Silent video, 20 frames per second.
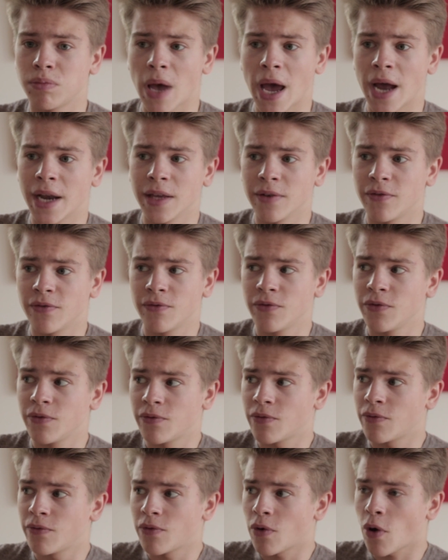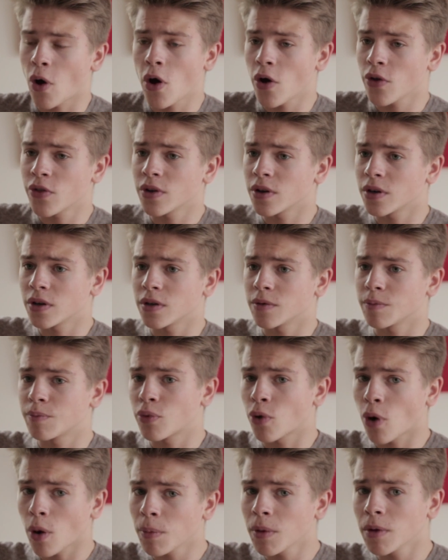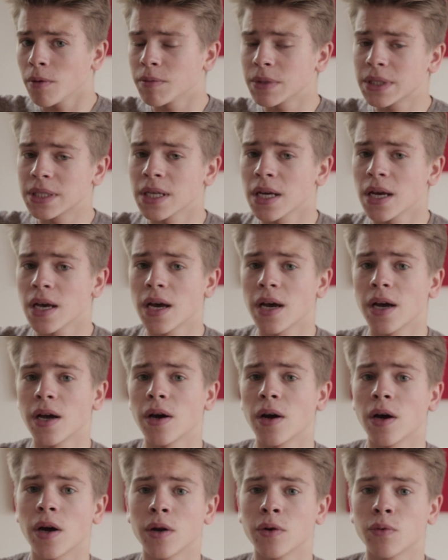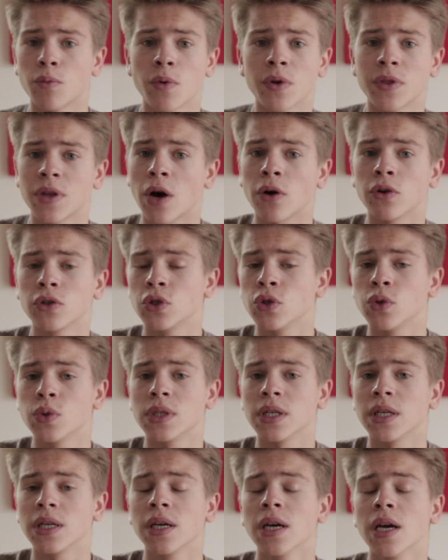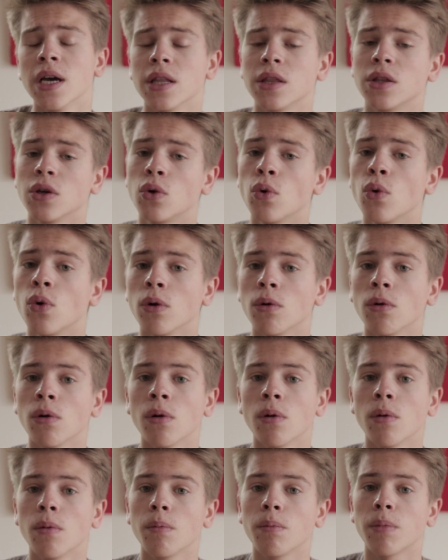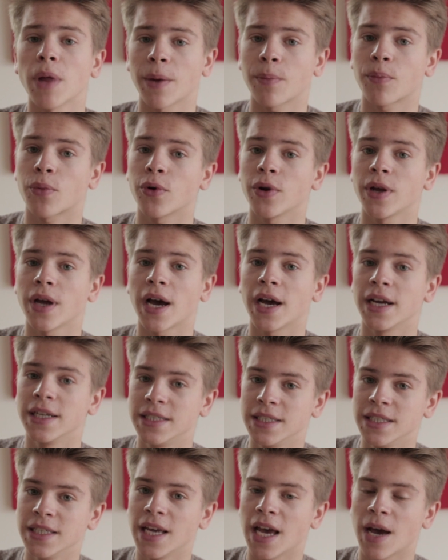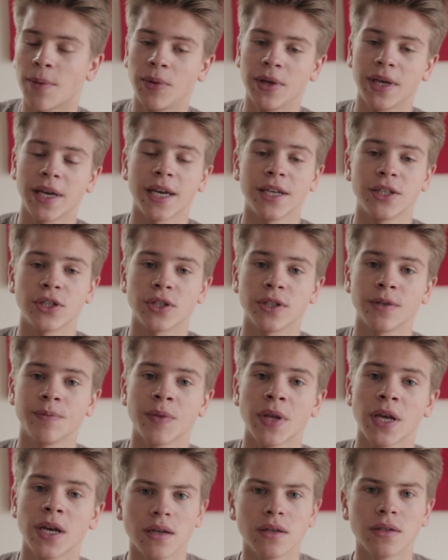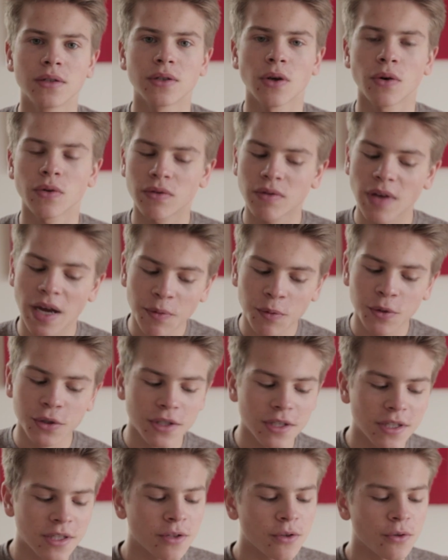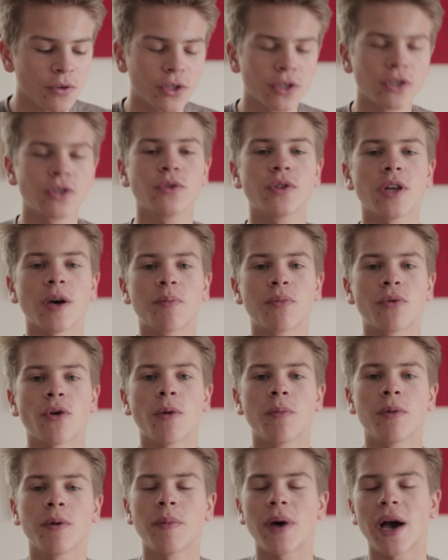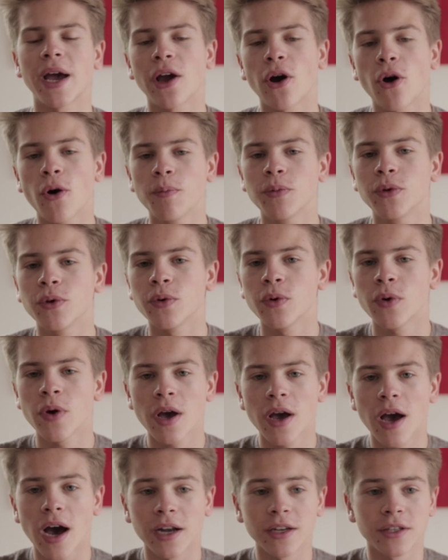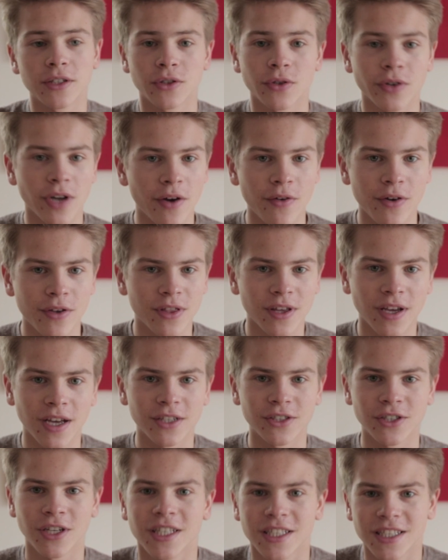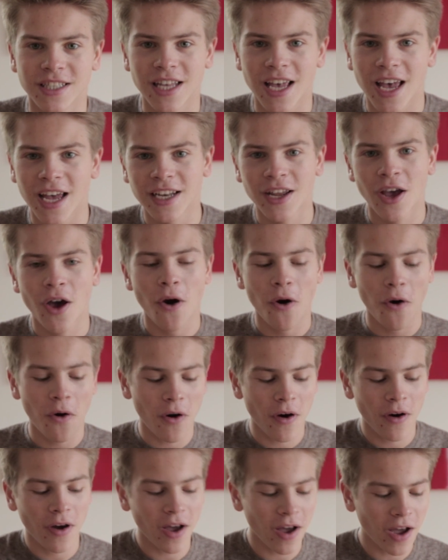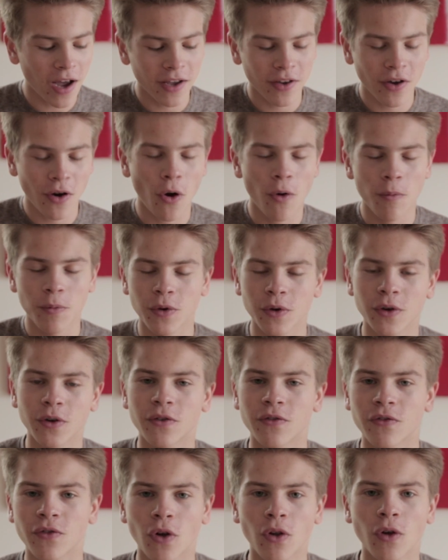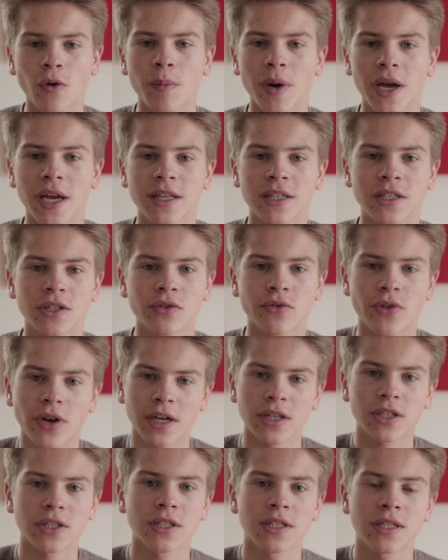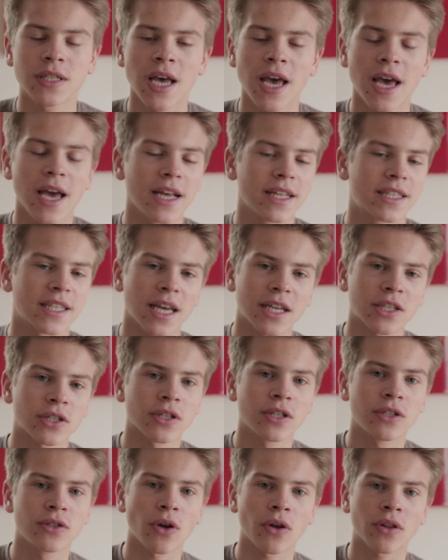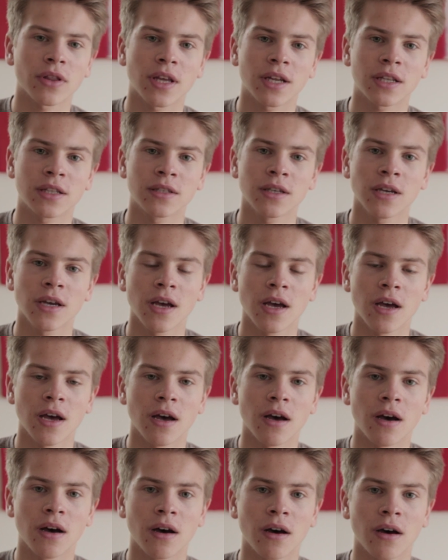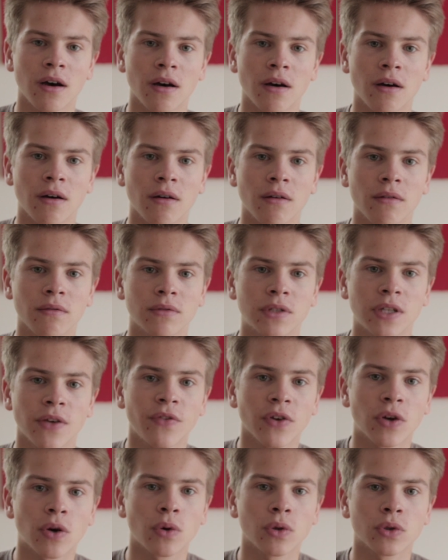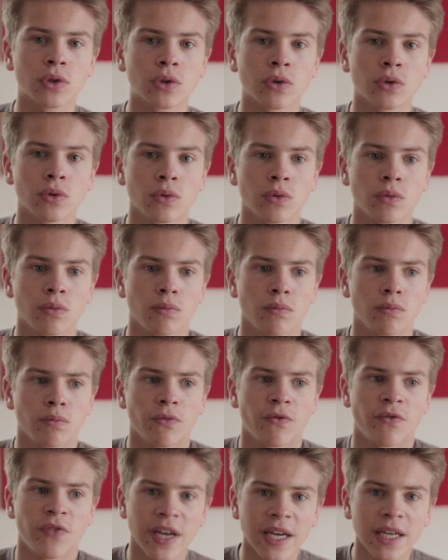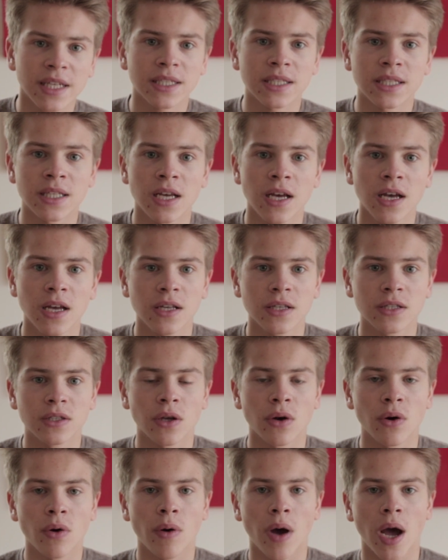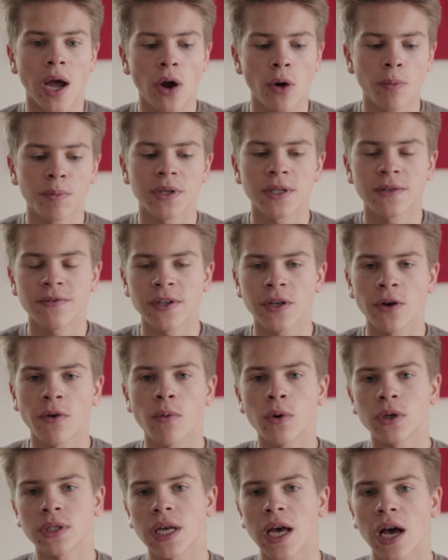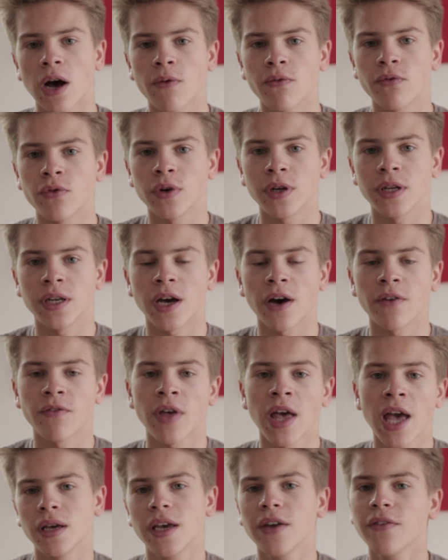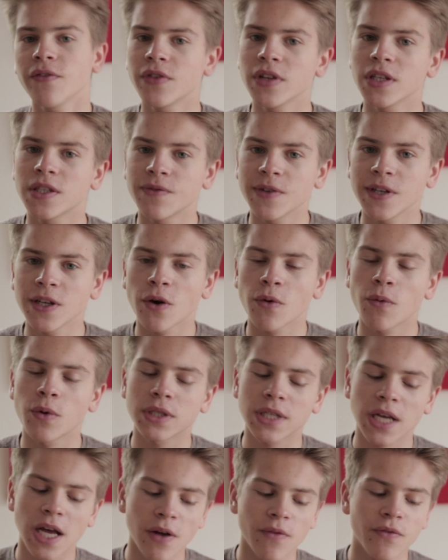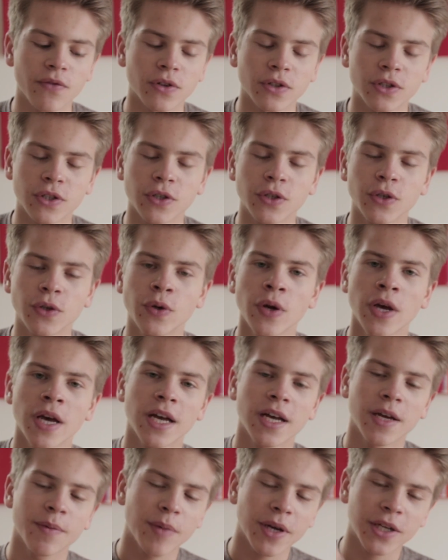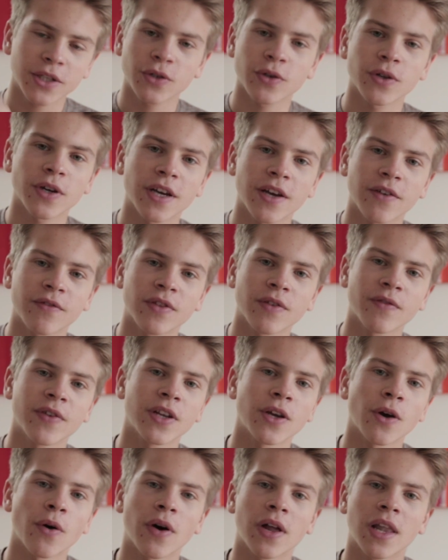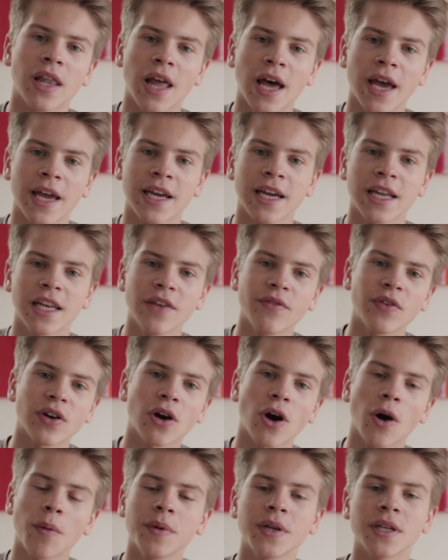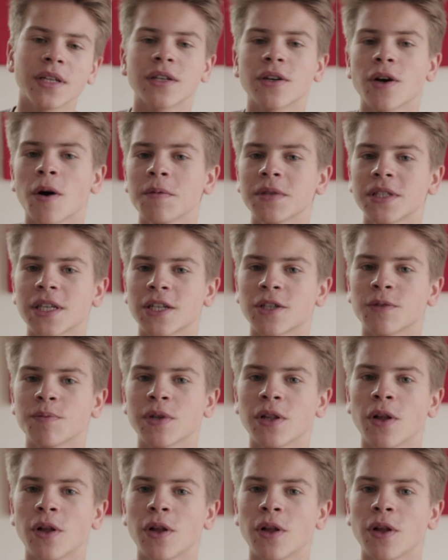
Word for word: any further problems and without using the Google BlackBerry ID application. So that was the solution to that problem. I hope you understood everything I just said, or I hope you could follow my instructions. It's actually not that uh, difficult to fix. So I hope this video was helpful enough. If this video was helpful to you, make sure you give the video a like, leave a comment in the comment section